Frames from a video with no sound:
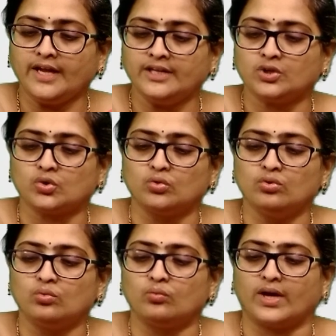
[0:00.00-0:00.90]
into
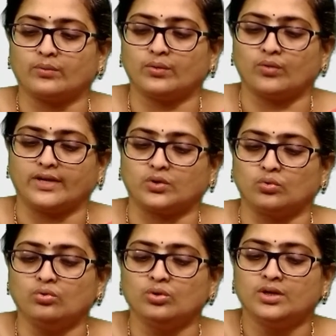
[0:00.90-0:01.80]
Y1,
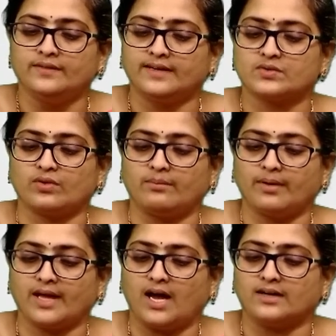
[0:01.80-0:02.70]
Y2, that is 1
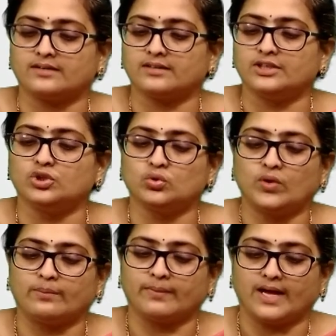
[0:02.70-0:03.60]
by R into
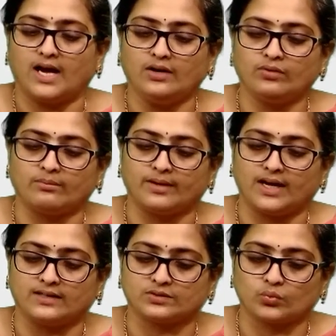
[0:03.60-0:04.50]
1 by R, 1 by
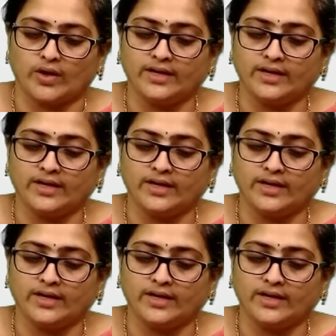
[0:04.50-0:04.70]
R square,